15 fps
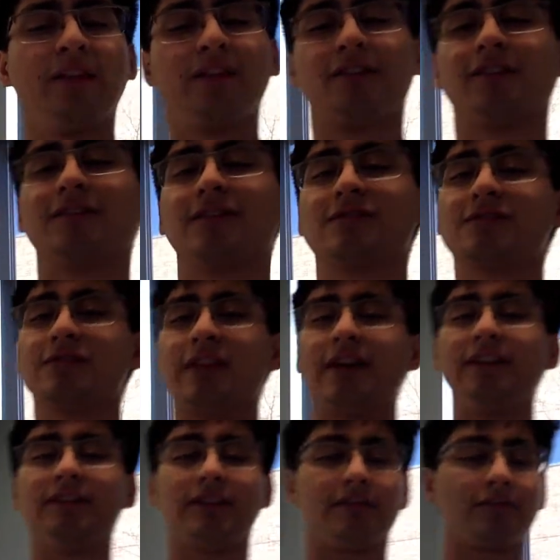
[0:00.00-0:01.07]
There's a
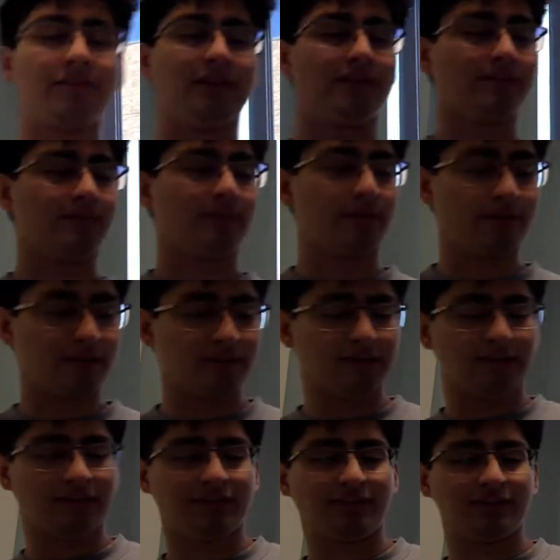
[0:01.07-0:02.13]
slight difference, but
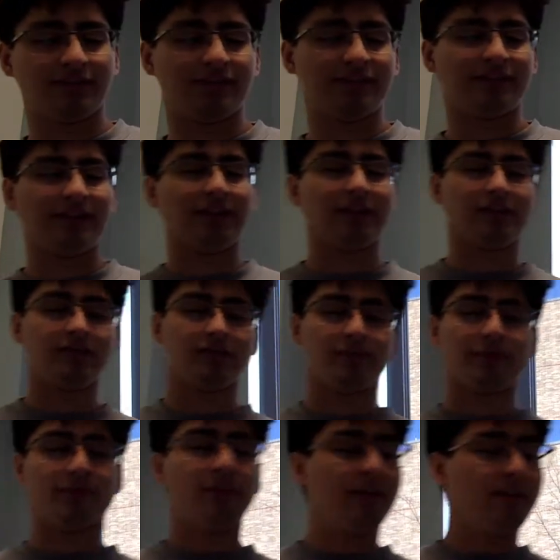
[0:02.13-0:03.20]
it's
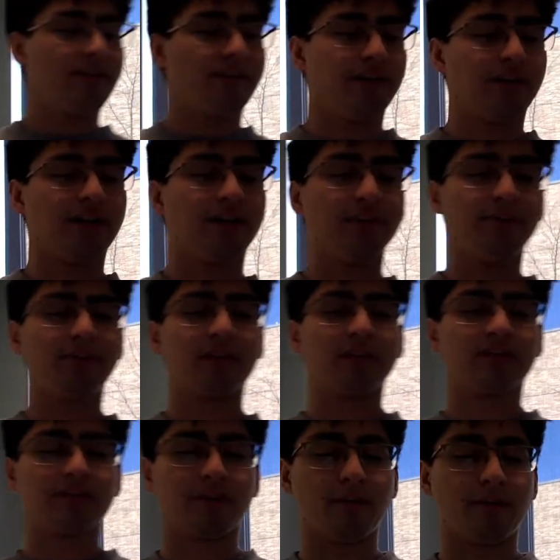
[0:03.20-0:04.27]
negligible.
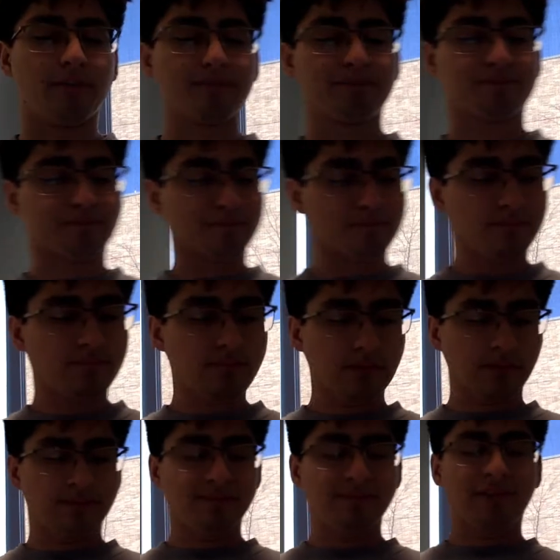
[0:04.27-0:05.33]
So
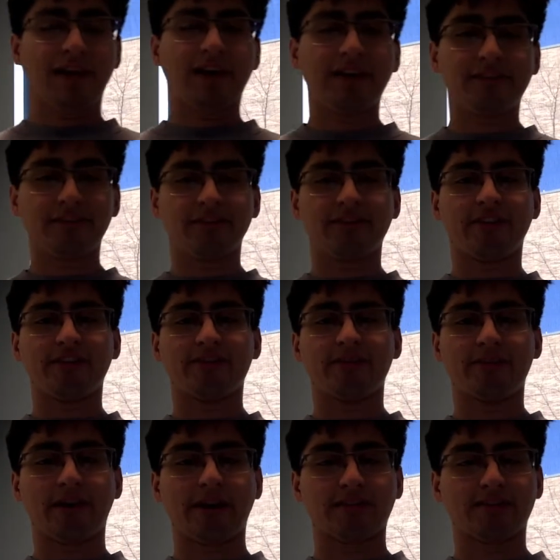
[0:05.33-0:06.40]
I suggest
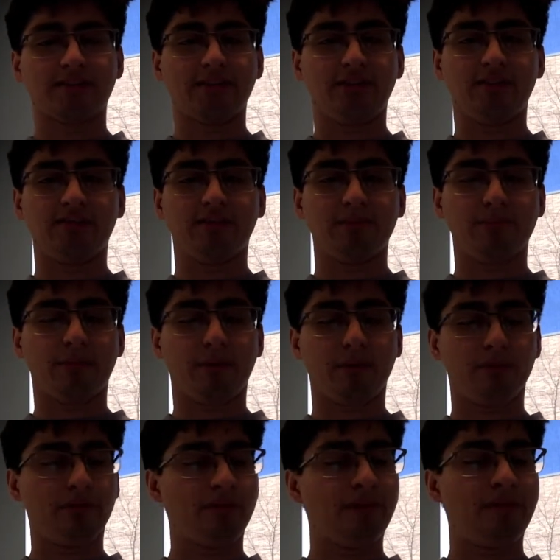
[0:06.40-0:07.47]
practicing using both.